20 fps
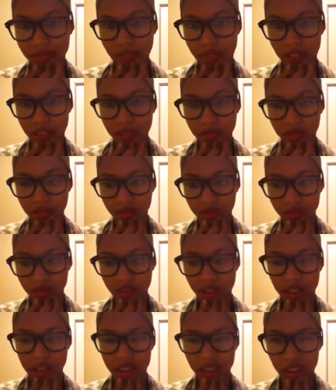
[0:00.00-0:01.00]
Yeah,
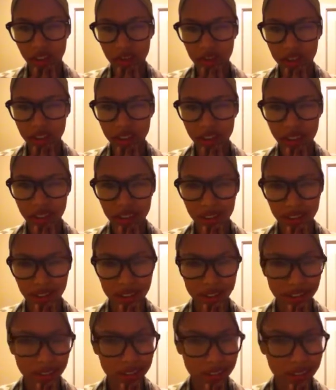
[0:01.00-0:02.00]
and that was like